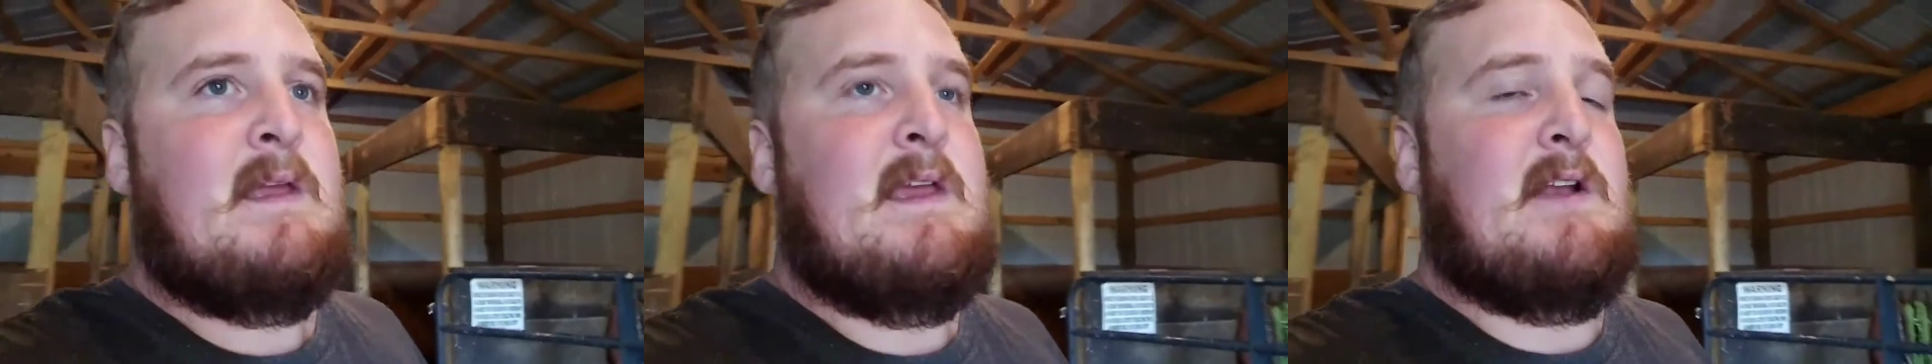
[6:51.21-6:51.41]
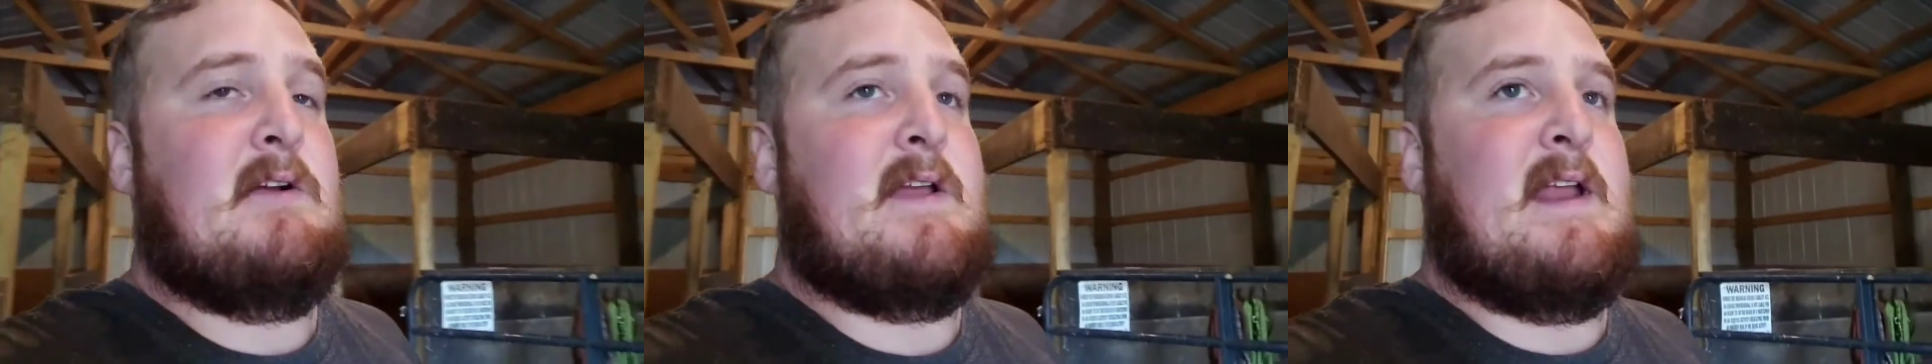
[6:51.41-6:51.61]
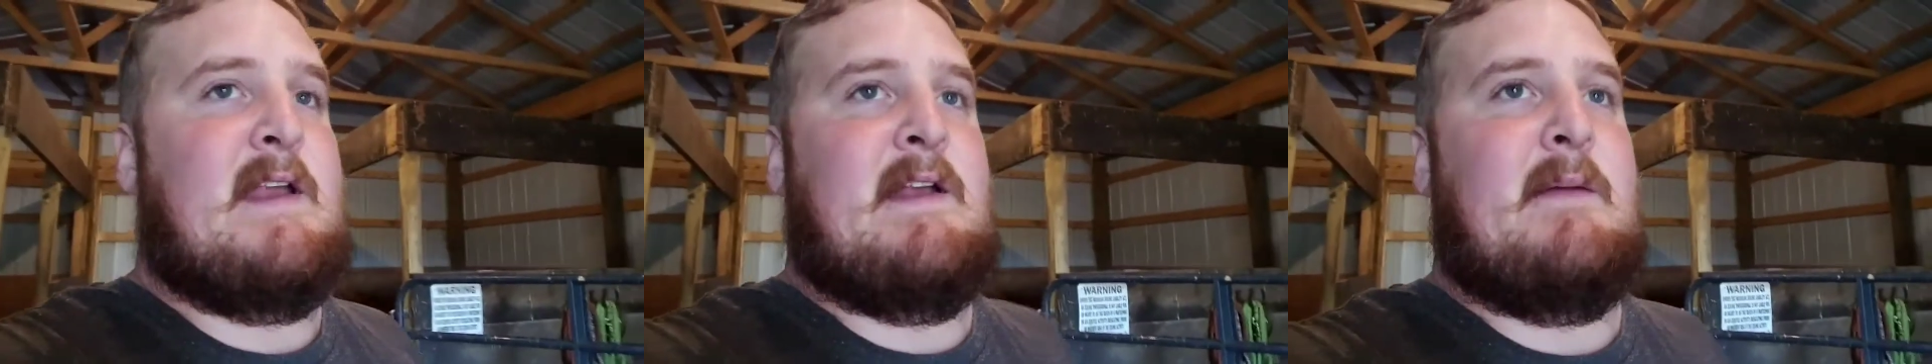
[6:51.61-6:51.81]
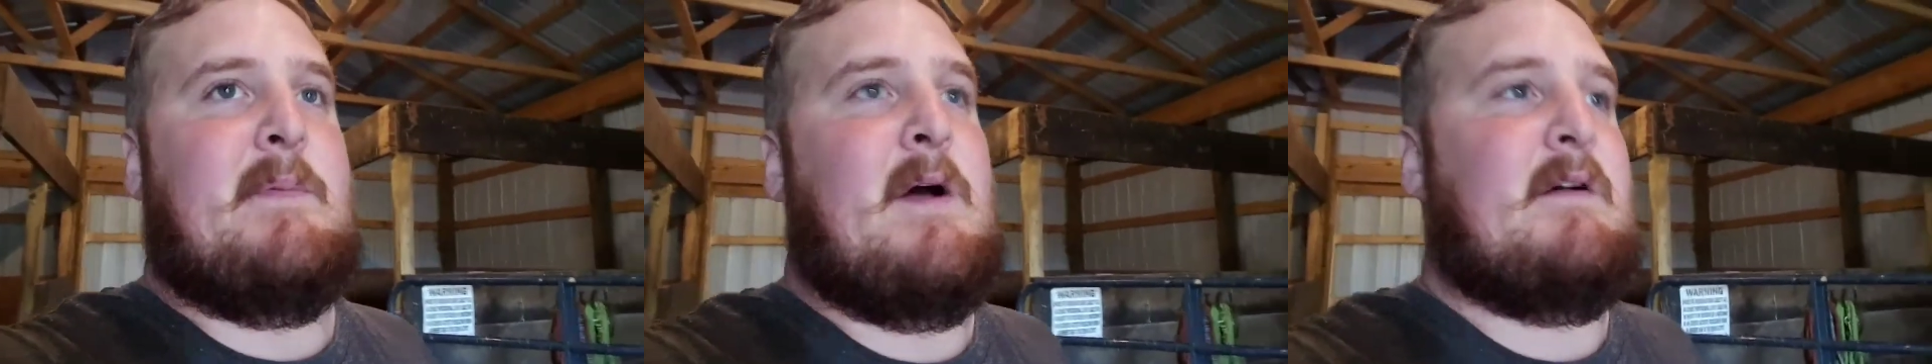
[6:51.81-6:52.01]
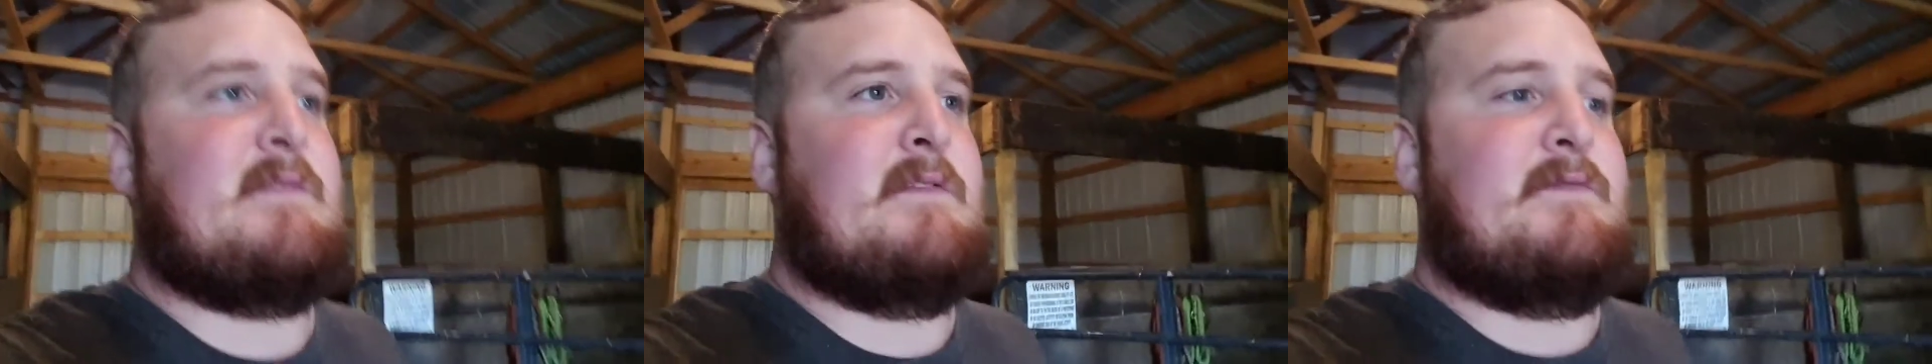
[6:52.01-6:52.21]
getting it up
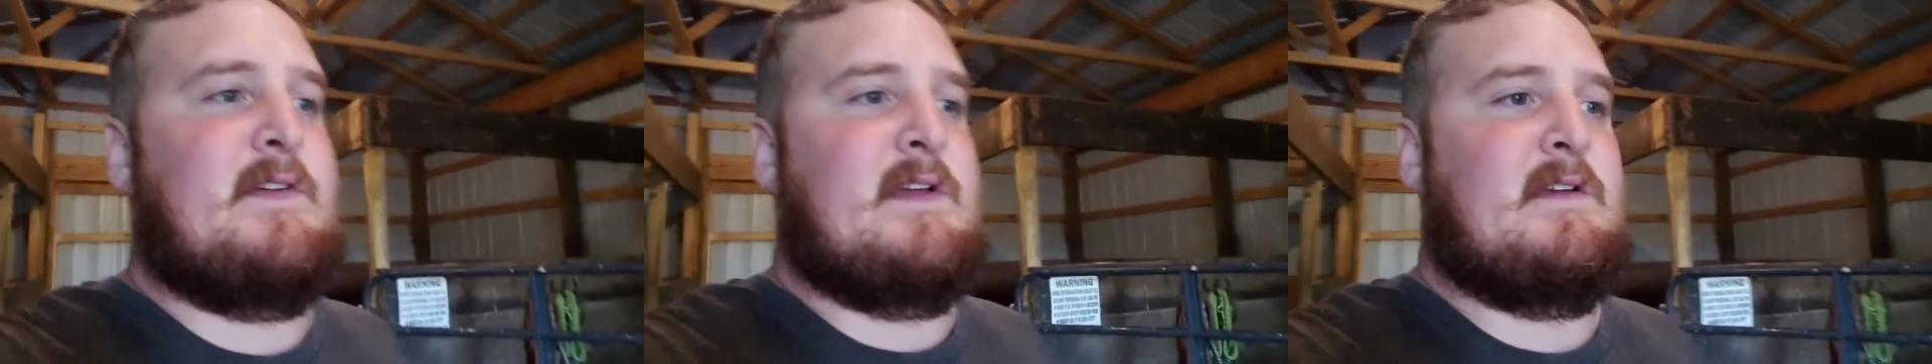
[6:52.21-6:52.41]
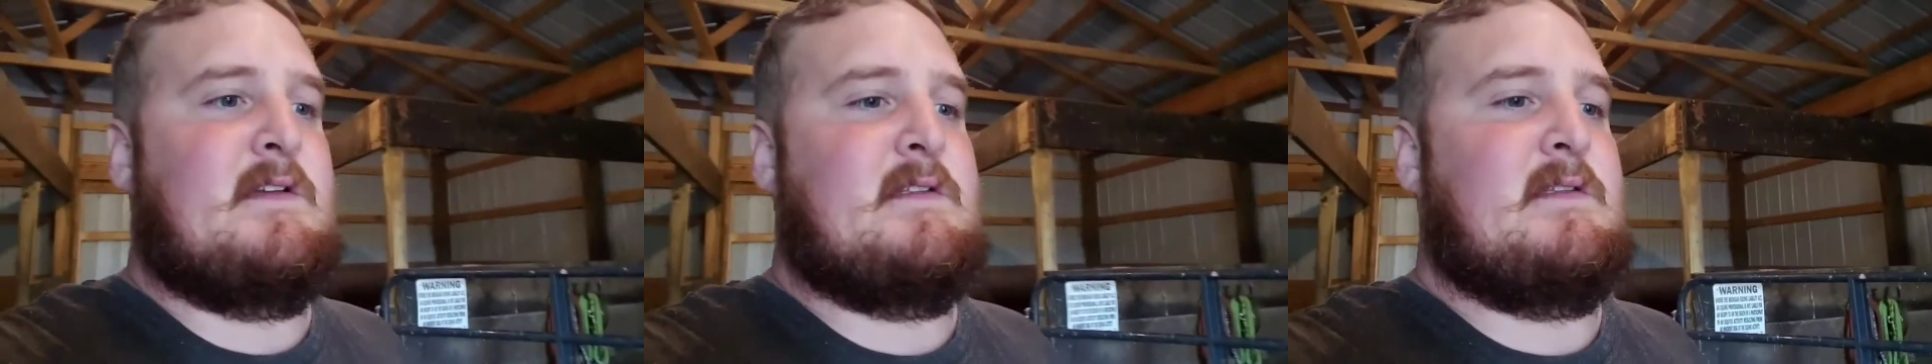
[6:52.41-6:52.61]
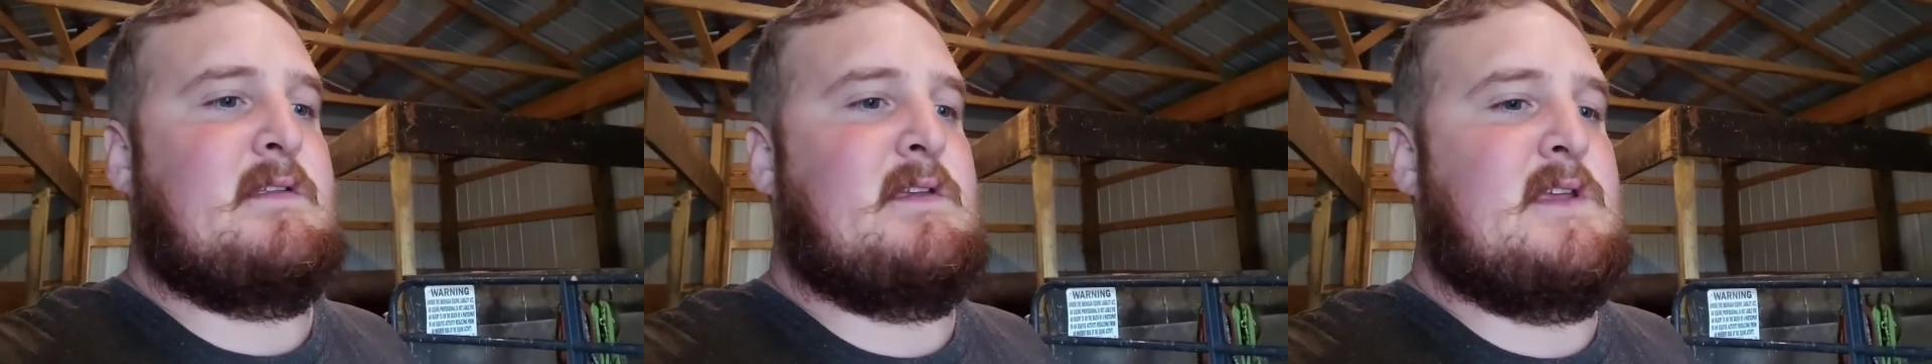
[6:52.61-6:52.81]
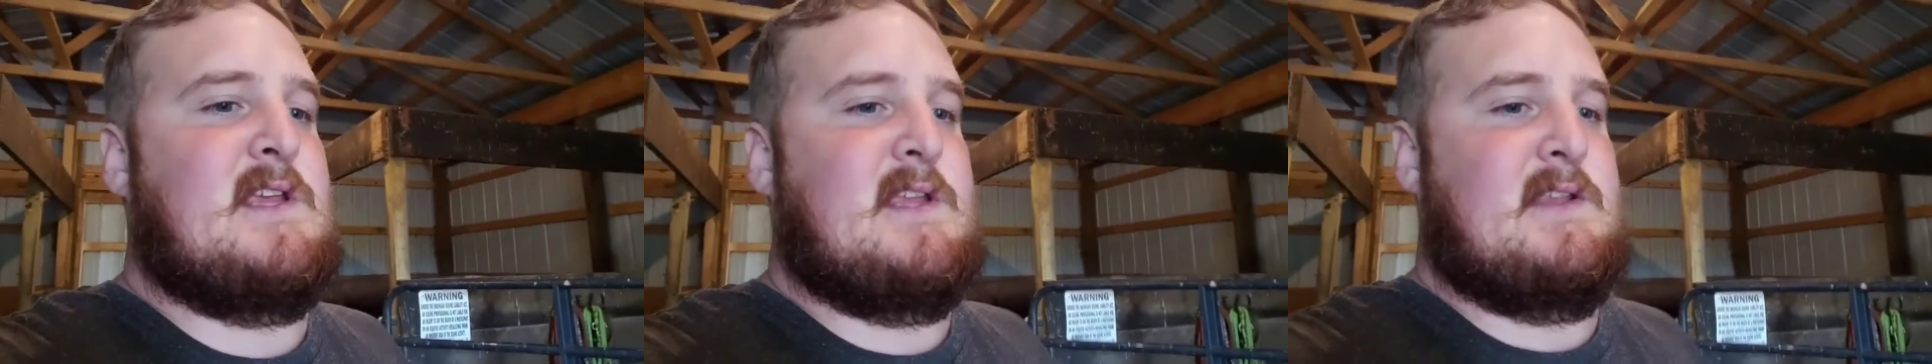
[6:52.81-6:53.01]
off the field, and